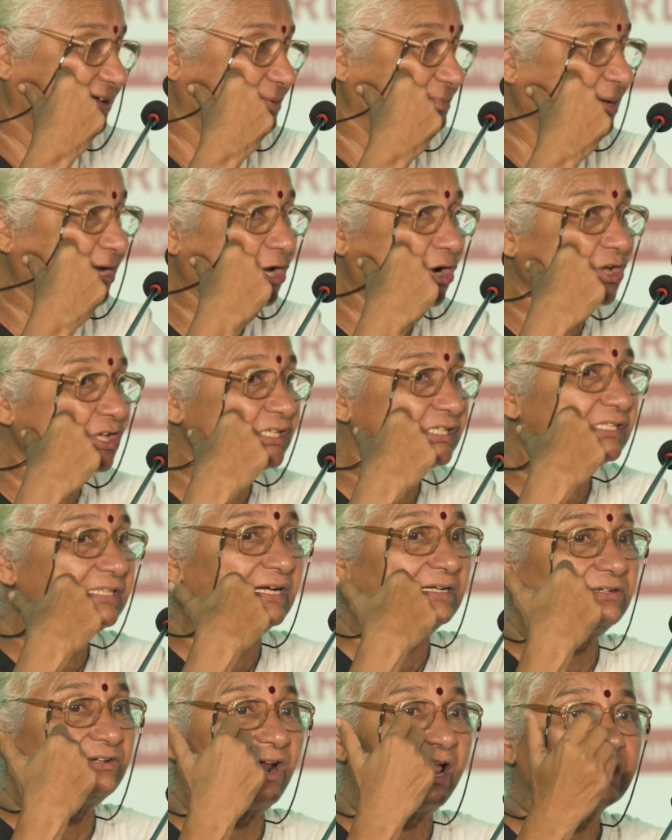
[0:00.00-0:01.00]
because
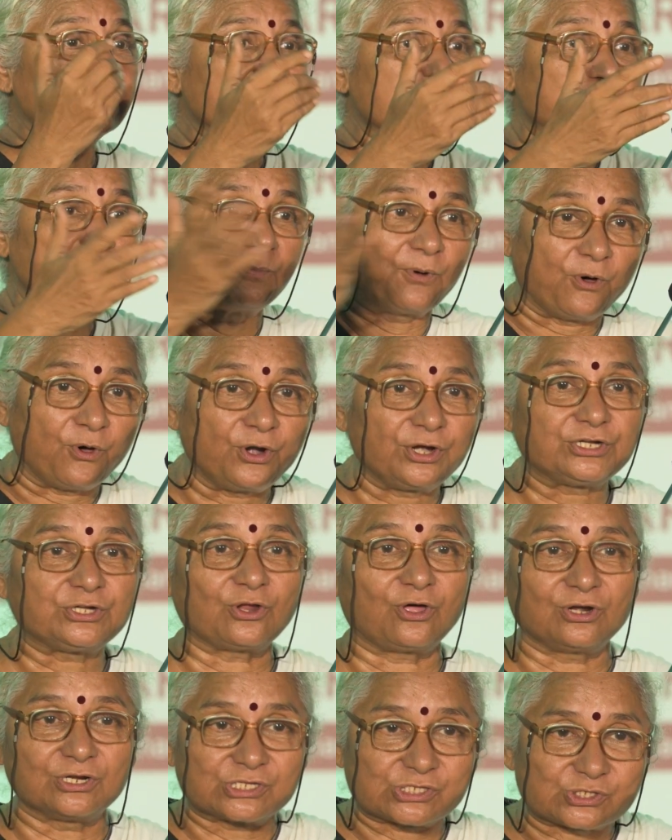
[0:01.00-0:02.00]
the transport
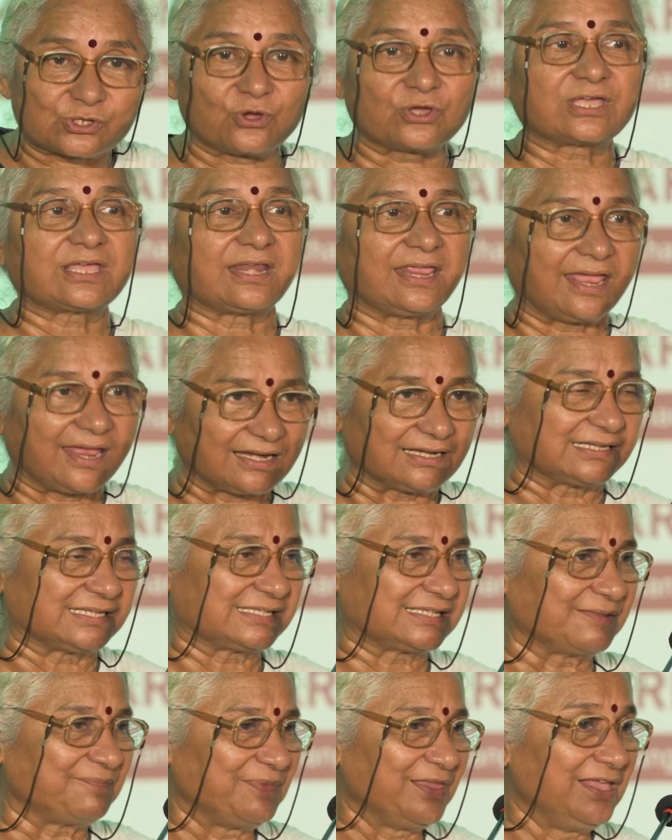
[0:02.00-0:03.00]
also
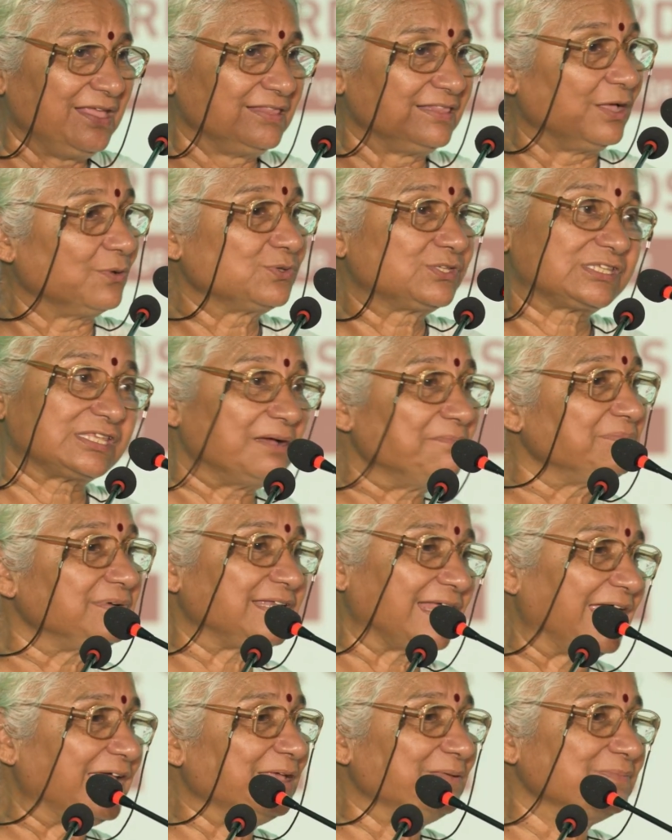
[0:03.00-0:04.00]
creates. Now,
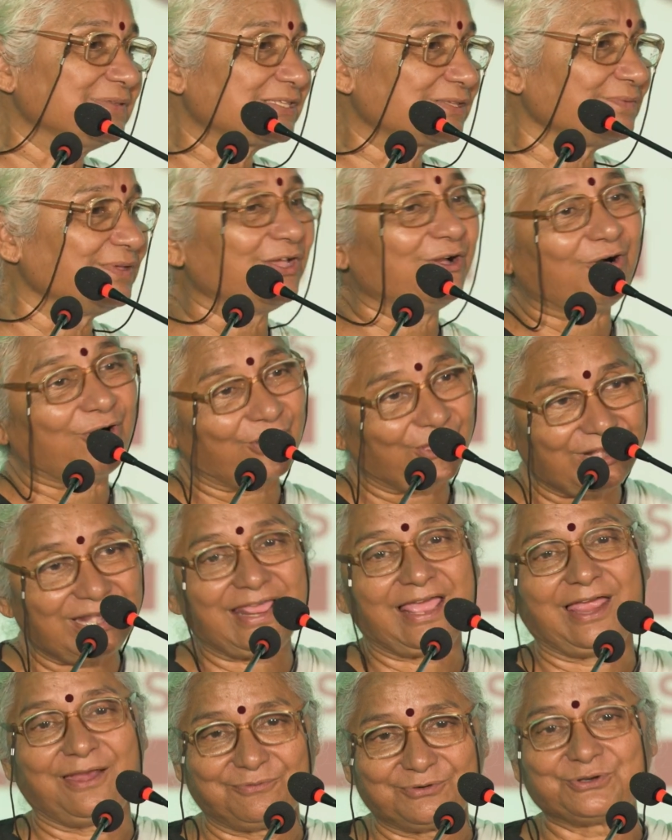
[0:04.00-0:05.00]
sometimes we all
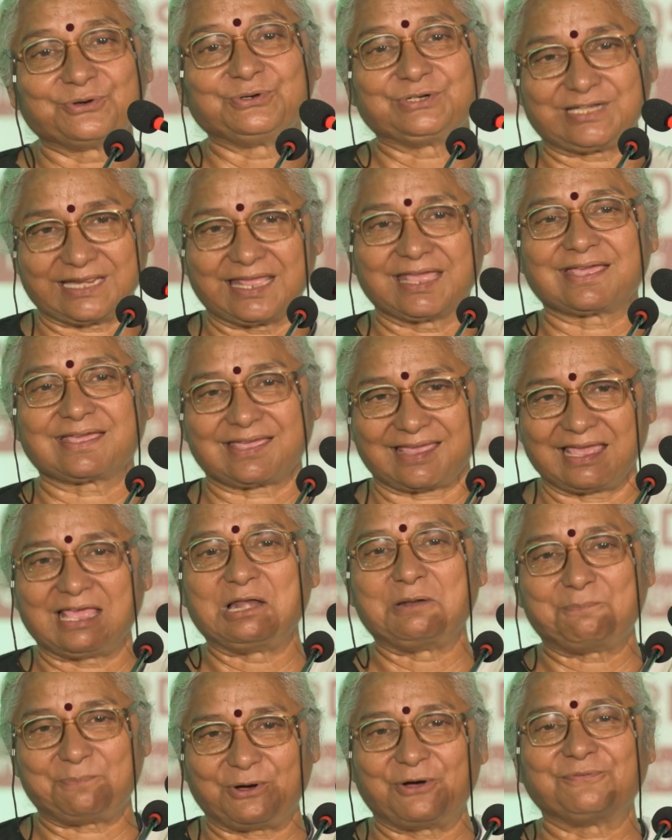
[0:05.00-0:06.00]
have to take
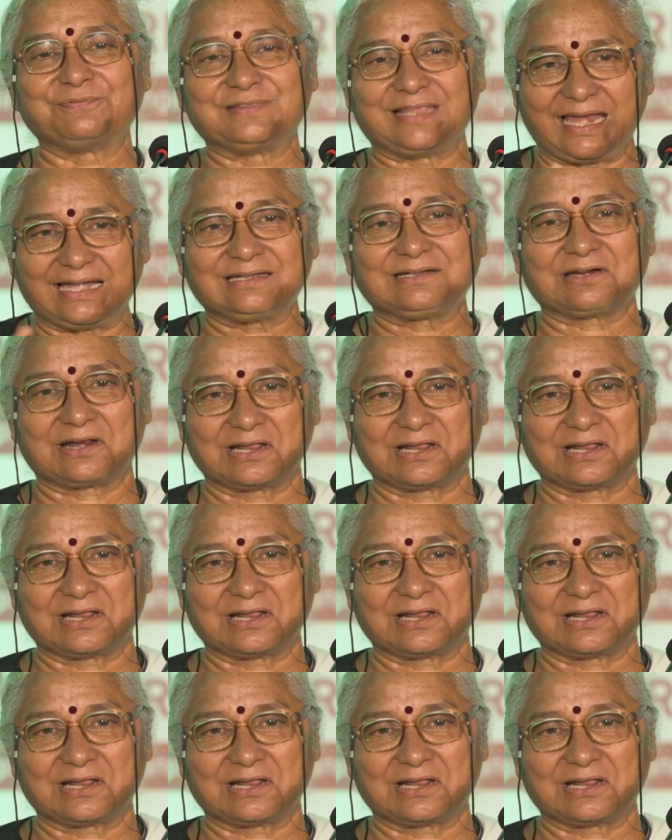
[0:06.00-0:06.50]
help of that